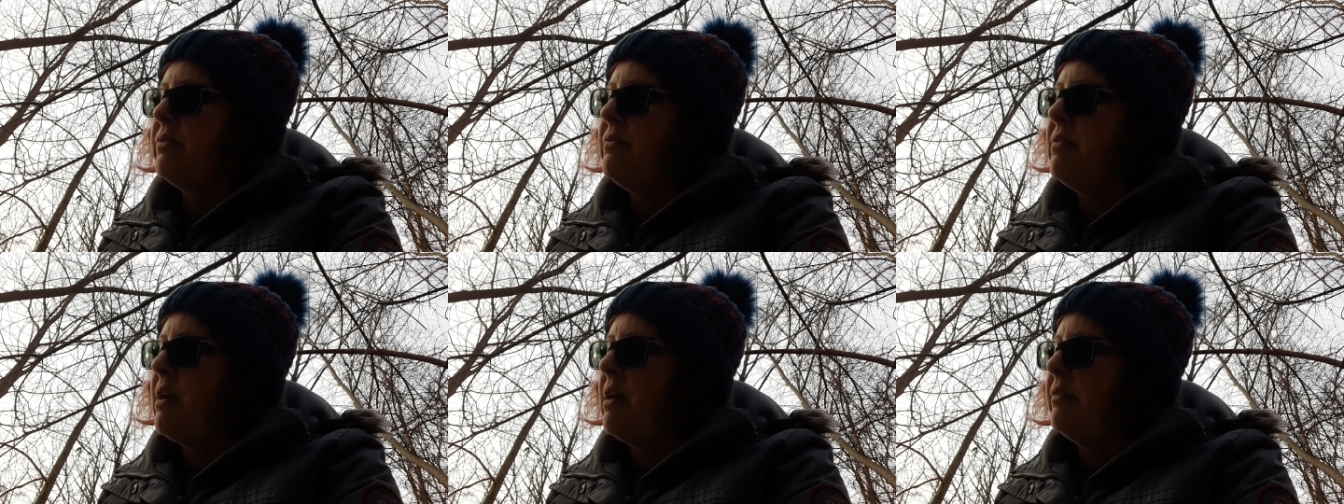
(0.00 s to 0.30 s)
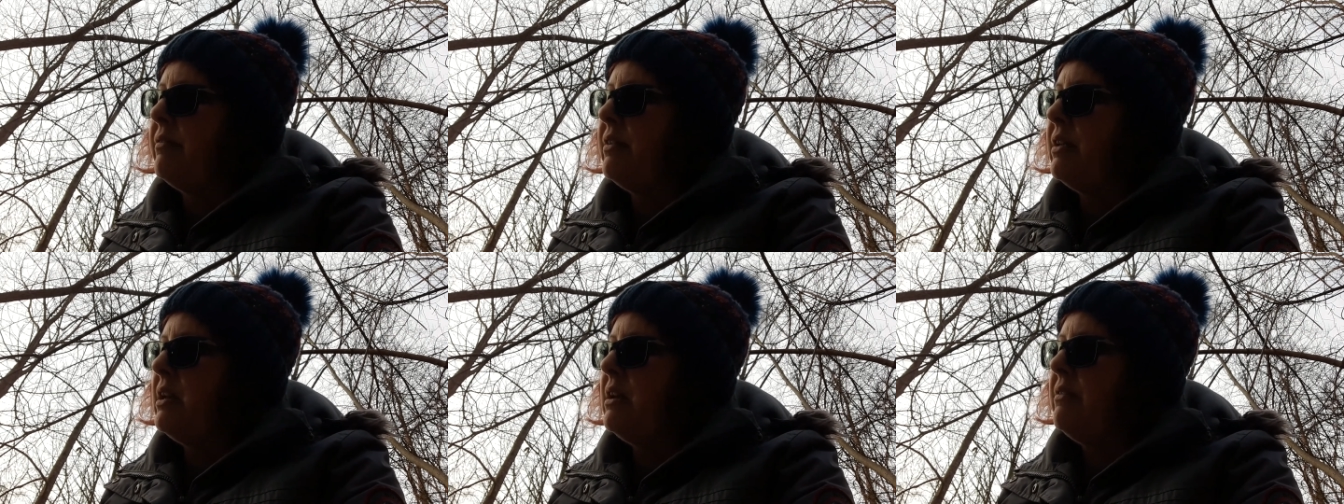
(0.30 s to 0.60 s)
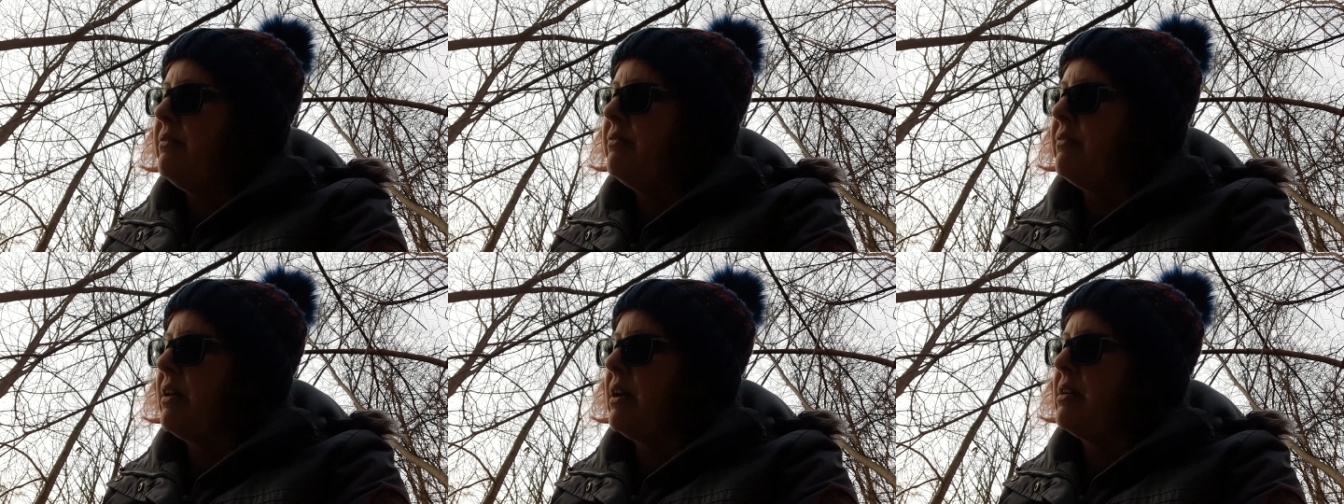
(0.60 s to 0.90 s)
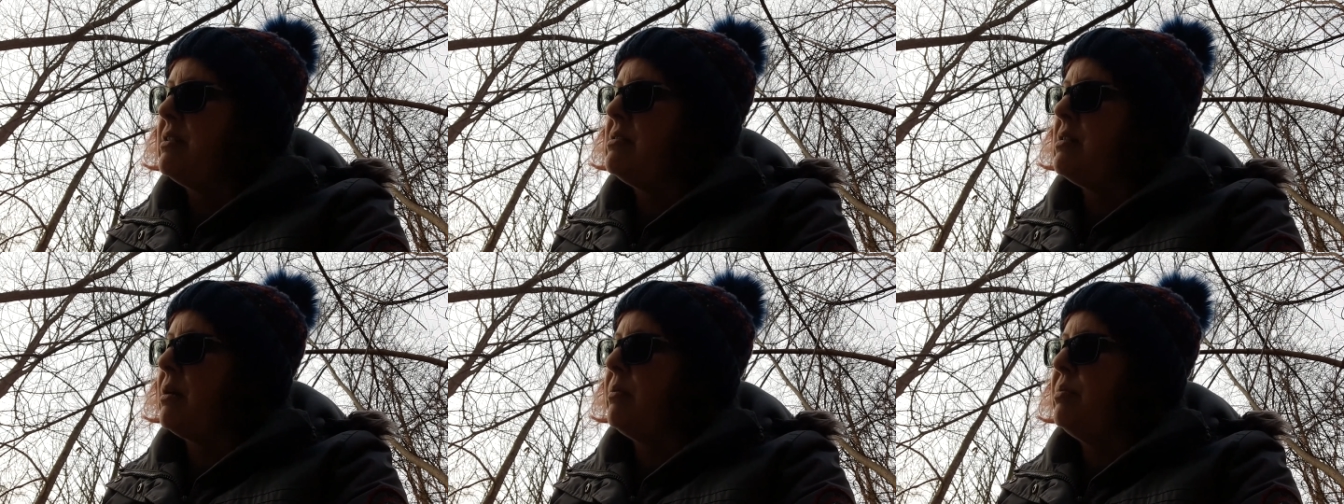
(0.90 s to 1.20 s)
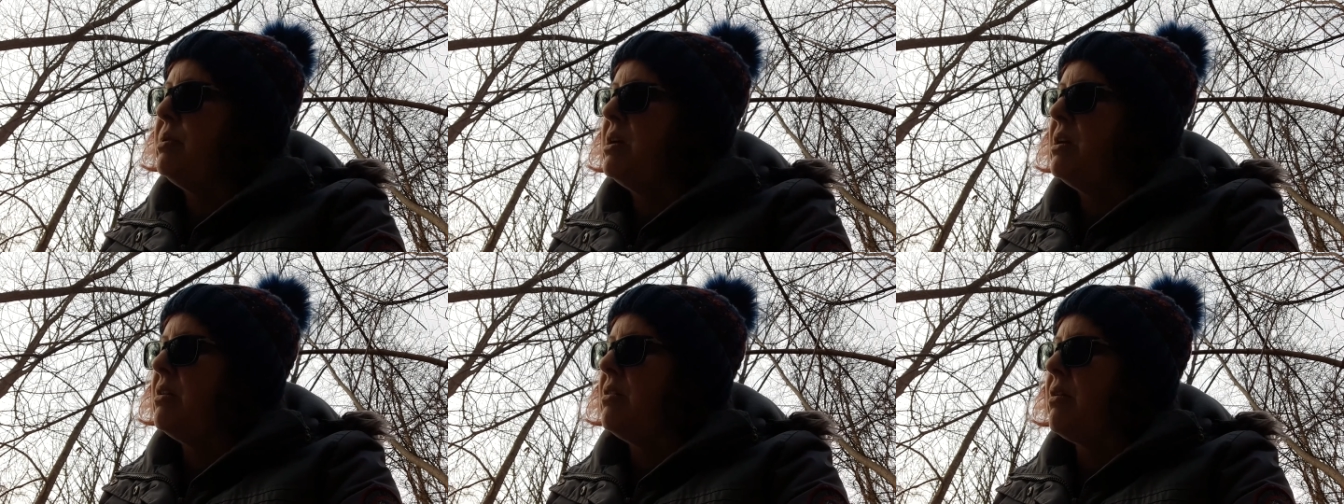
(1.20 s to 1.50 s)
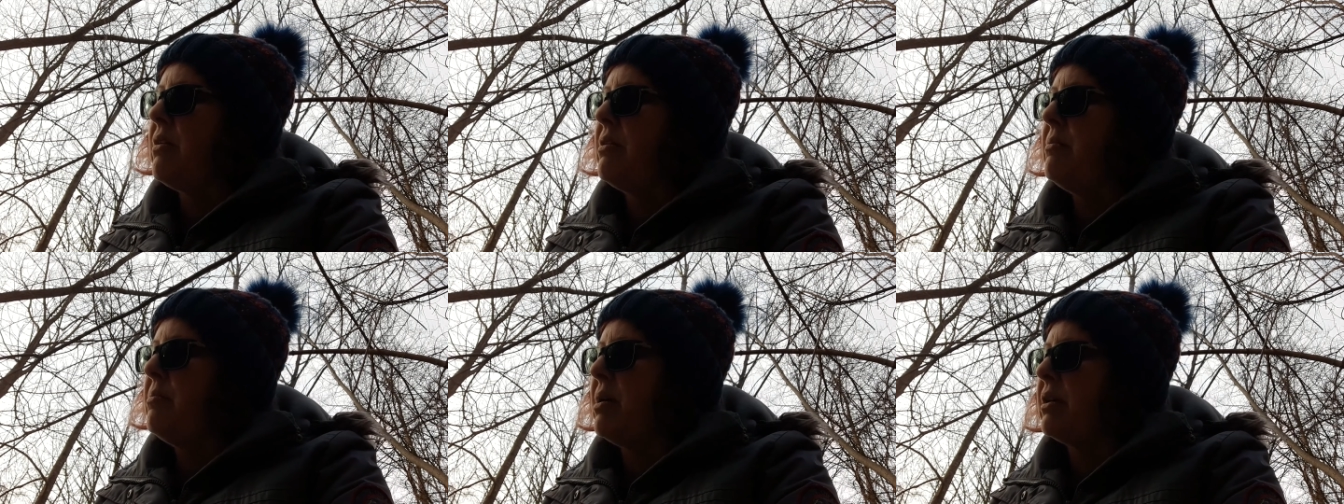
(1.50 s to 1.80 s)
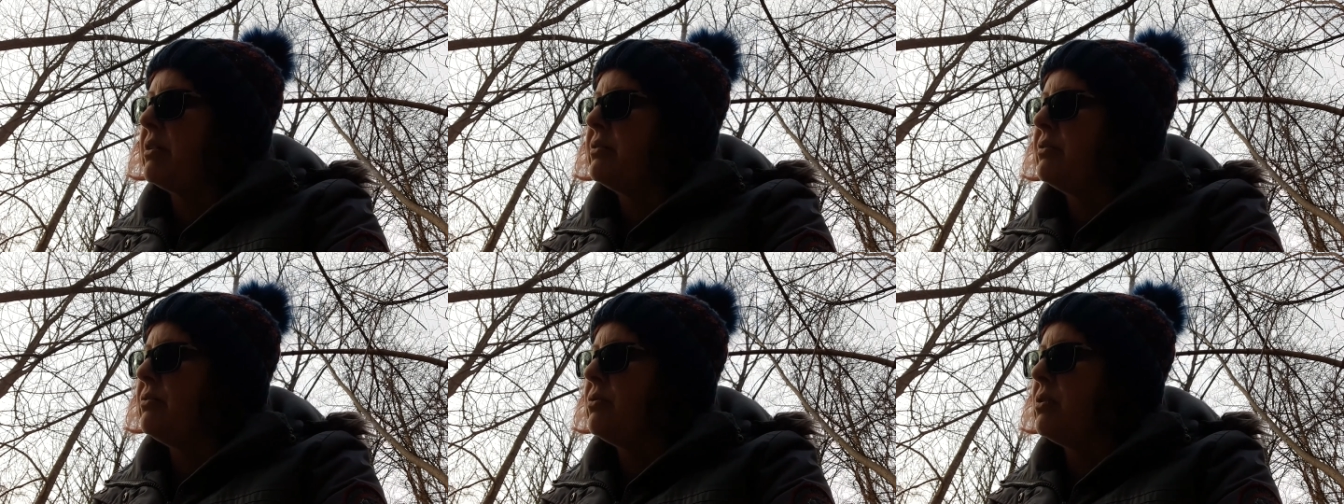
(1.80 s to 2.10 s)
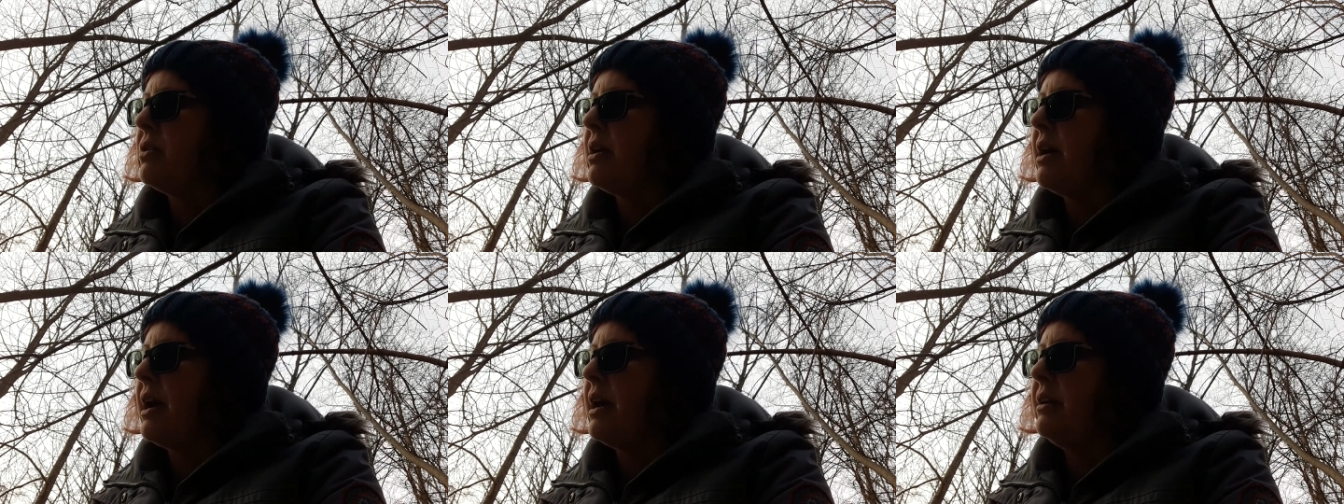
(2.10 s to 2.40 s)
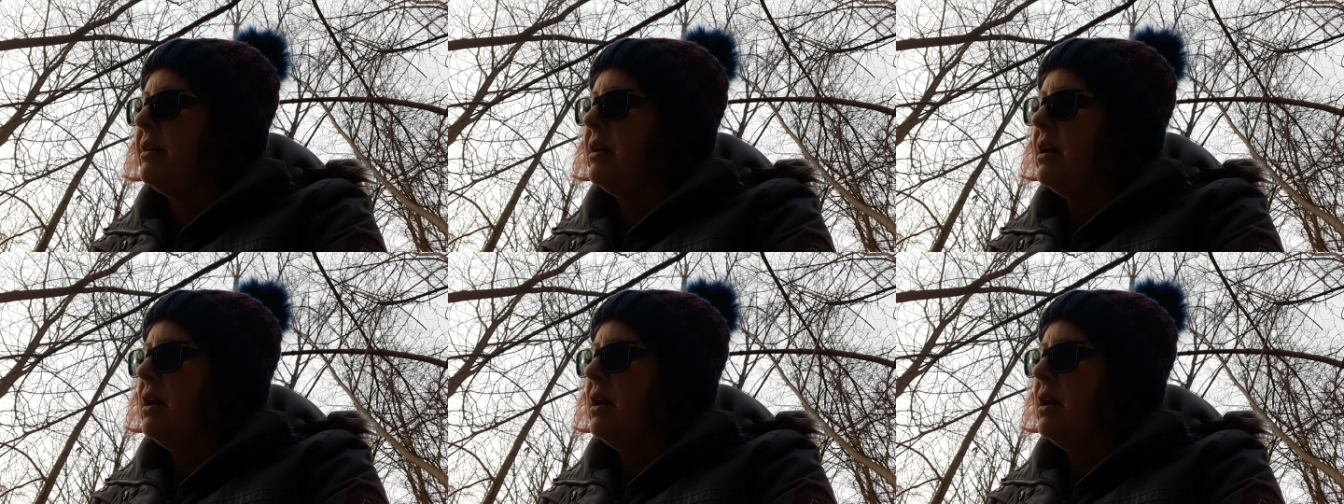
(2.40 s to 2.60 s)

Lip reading: velvety fuzz appear on a buck's forehead.